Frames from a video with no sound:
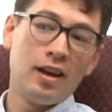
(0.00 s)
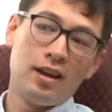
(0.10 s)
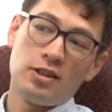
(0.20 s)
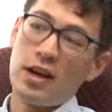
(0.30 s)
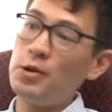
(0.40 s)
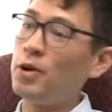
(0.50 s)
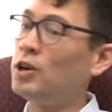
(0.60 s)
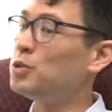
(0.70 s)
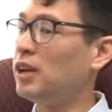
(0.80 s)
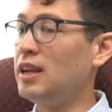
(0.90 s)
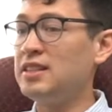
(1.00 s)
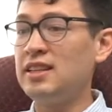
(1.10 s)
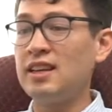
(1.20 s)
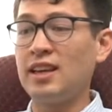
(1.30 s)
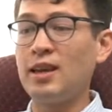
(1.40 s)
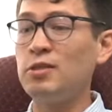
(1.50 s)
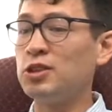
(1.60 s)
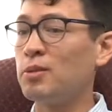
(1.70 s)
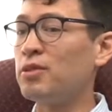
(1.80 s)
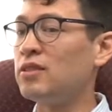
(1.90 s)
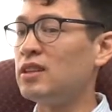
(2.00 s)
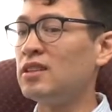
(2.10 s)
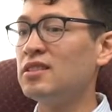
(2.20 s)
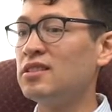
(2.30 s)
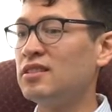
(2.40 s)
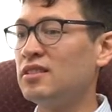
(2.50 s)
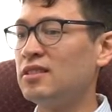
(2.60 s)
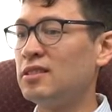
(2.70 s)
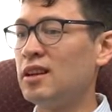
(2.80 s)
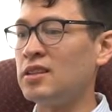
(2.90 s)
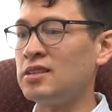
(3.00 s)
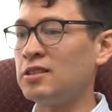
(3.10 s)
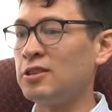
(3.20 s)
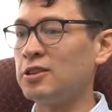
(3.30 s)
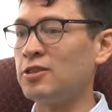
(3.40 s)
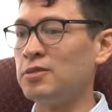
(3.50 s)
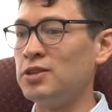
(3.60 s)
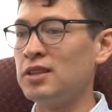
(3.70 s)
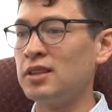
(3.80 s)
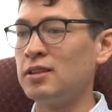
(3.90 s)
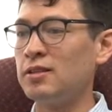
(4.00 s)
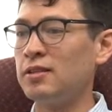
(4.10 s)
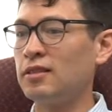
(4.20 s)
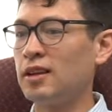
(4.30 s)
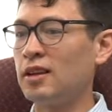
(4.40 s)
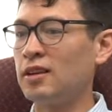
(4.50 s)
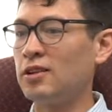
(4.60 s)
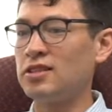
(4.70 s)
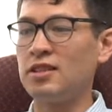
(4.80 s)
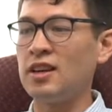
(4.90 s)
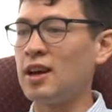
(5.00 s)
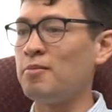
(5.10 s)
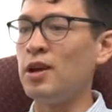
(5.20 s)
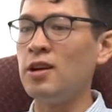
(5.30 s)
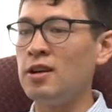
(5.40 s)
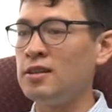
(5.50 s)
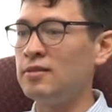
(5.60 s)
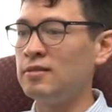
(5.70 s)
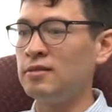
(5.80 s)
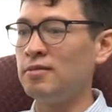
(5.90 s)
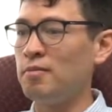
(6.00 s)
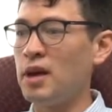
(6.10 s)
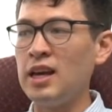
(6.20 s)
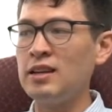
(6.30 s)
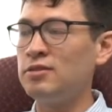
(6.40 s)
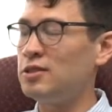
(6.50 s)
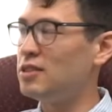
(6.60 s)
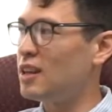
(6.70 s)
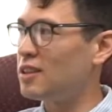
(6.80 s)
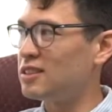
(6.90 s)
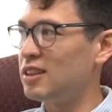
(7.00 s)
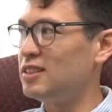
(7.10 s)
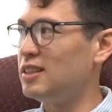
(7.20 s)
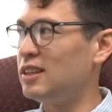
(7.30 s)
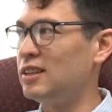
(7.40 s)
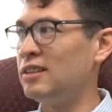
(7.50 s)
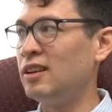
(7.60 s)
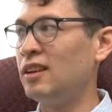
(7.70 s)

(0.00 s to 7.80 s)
January 2018, I came to Shepherd of the Hills as the director of music. Chris and I got married in May of 2018.